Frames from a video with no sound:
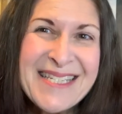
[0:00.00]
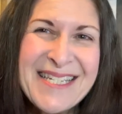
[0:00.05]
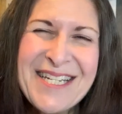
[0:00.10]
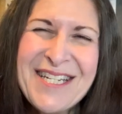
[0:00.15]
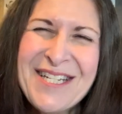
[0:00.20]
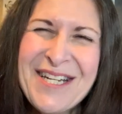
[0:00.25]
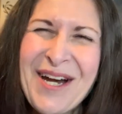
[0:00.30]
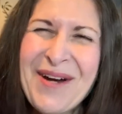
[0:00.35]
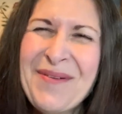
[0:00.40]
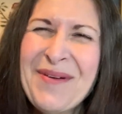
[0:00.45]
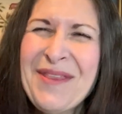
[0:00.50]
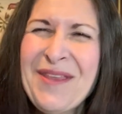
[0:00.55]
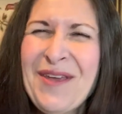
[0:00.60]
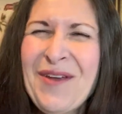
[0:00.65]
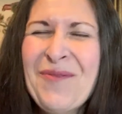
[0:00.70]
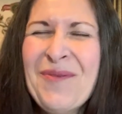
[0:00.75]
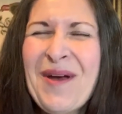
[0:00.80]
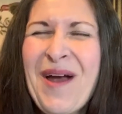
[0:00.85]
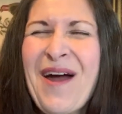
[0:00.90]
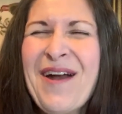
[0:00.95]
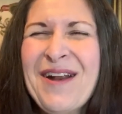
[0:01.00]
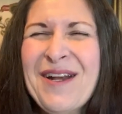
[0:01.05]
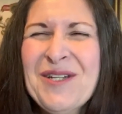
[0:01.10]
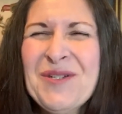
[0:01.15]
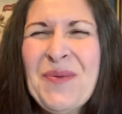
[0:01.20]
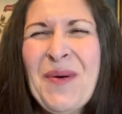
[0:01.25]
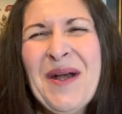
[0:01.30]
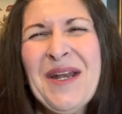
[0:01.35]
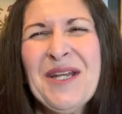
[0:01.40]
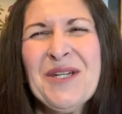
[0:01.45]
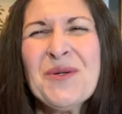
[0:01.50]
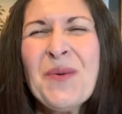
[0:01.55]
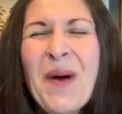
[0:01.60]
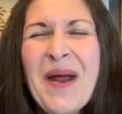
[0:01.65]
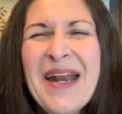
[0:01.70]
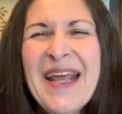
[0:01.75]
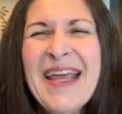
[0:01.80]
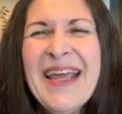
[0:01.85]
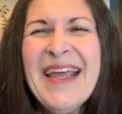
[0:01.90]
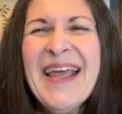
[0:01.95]
to share with you regarding
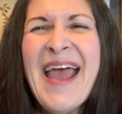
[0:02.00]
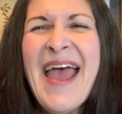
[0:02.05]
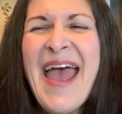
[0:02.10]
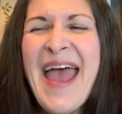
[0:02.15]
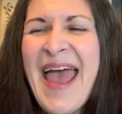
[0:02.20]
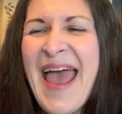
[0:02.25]
2020